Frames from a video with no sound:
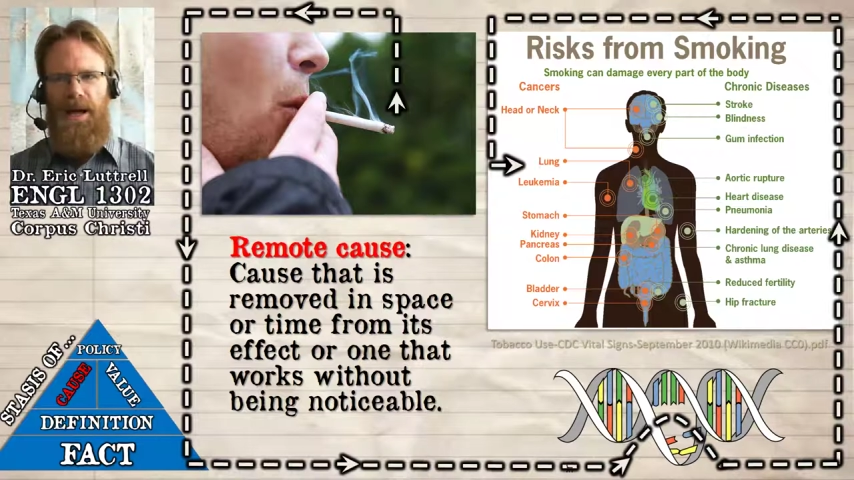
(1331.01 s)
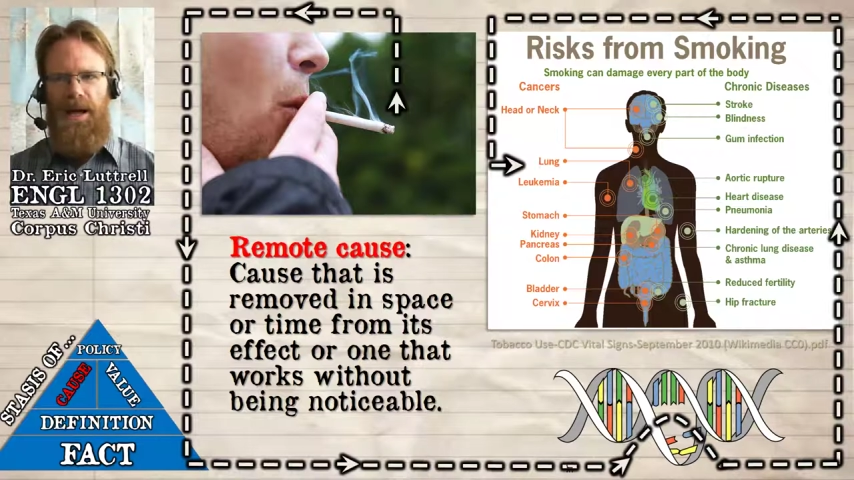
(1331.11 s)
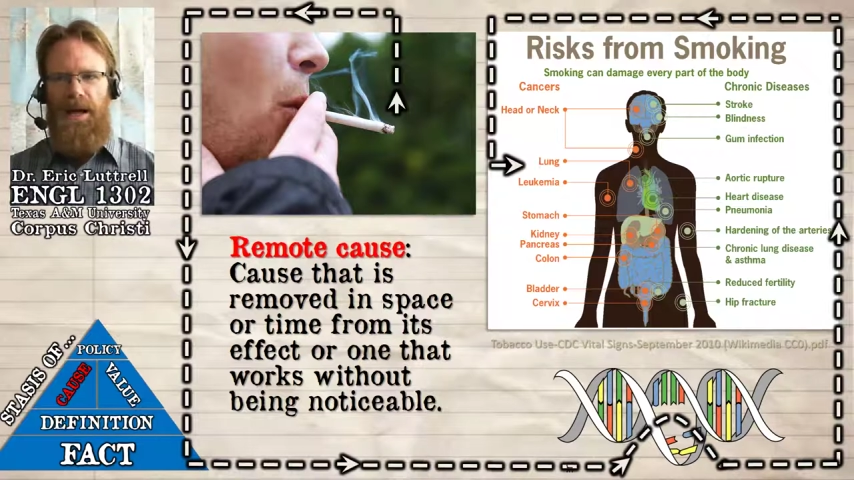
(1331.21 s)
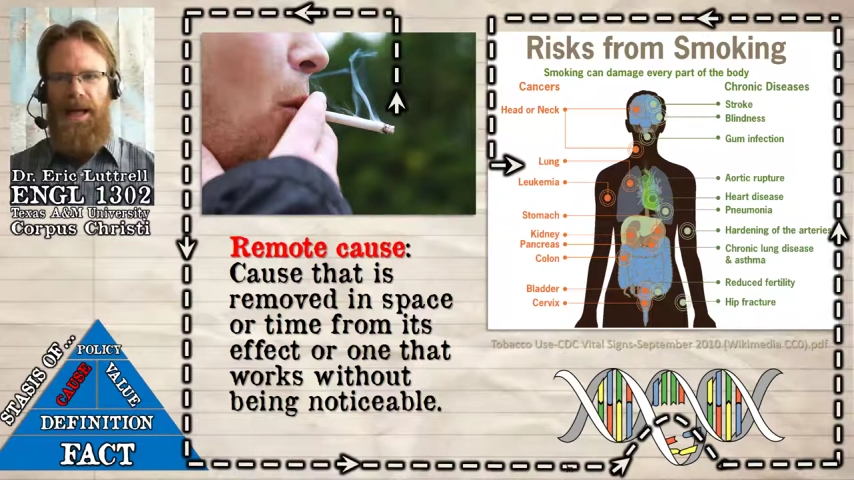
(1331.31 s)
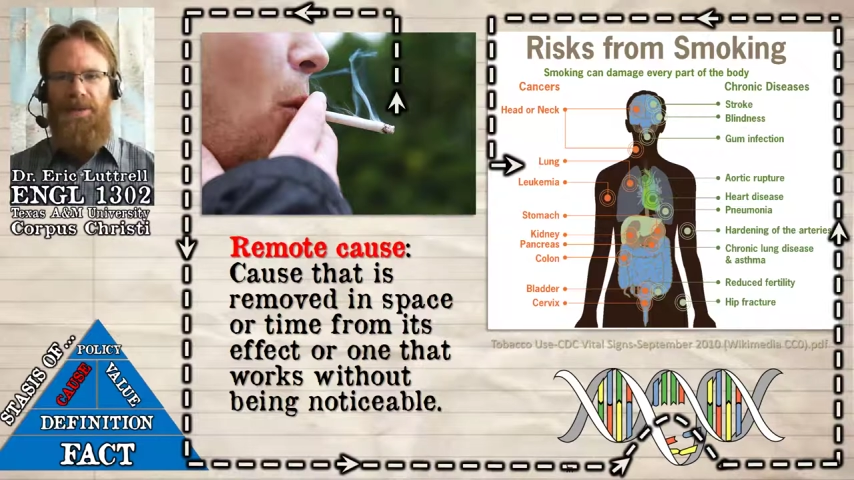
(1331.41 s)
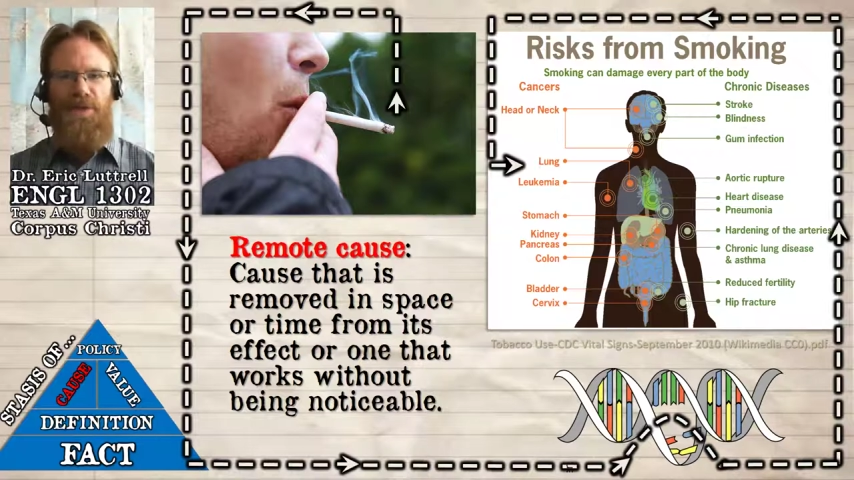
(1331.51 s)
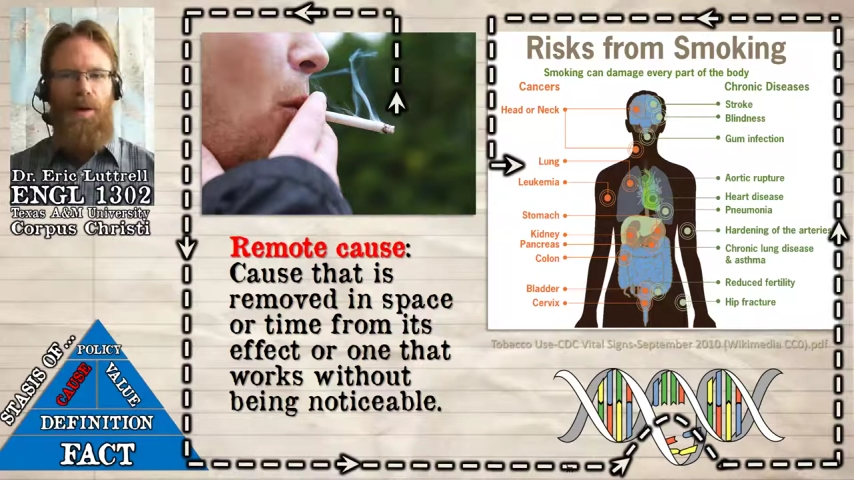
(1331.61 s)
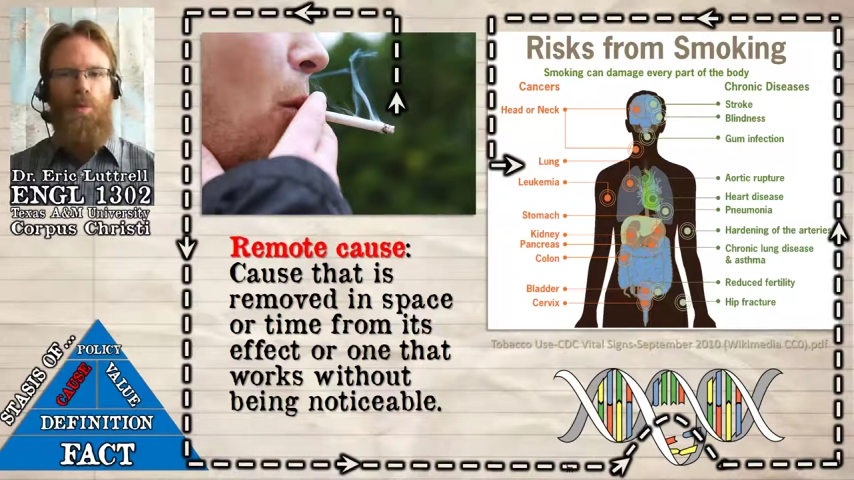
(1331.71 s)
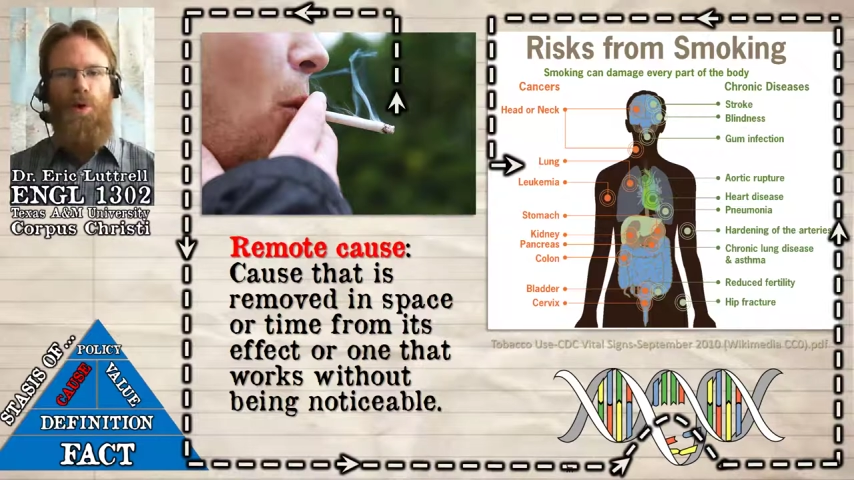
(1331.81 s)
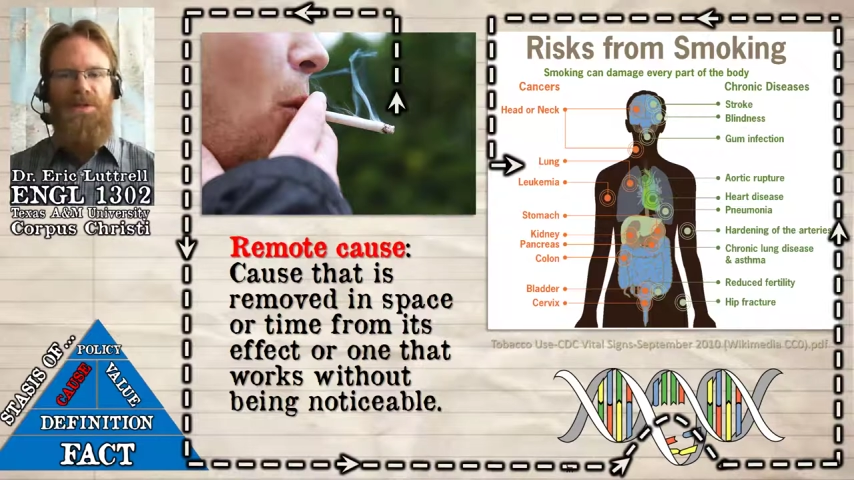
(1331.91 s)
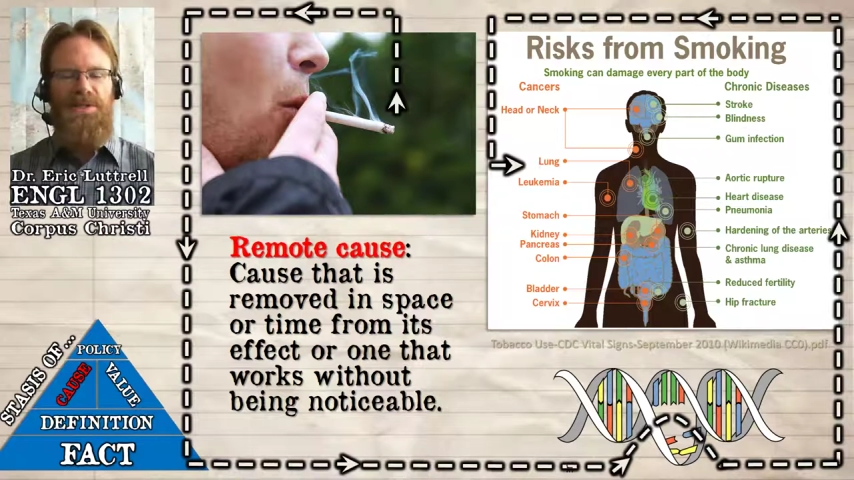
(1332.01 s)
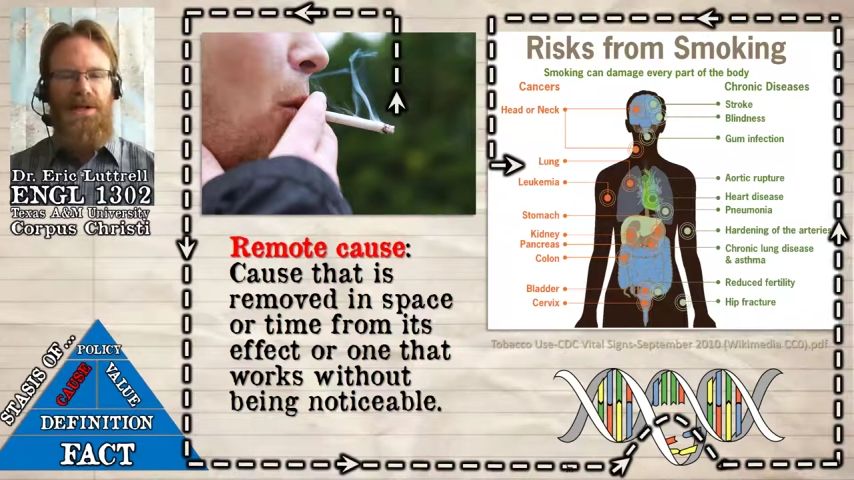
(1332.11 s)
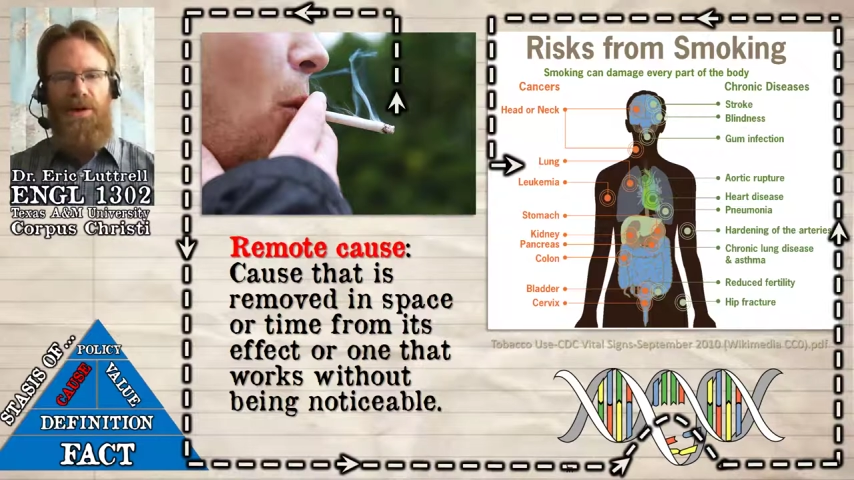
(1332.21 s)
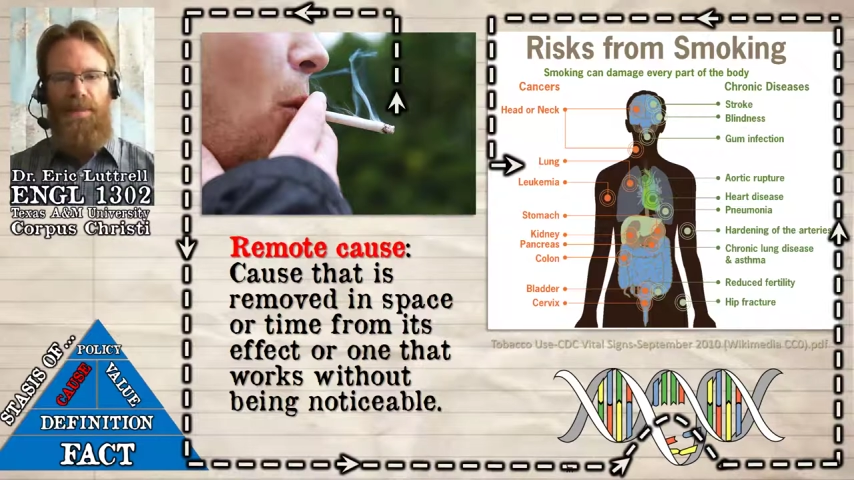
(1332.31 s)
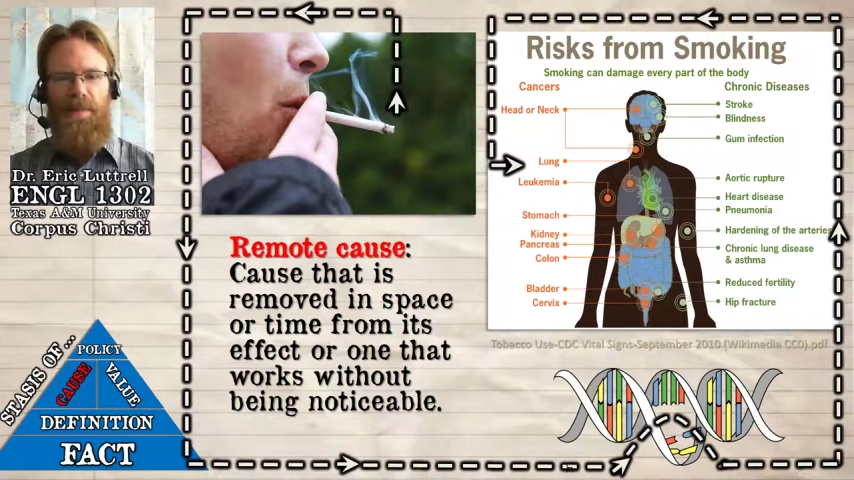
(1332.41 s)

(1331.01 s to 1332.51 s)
uh, and that one cigarette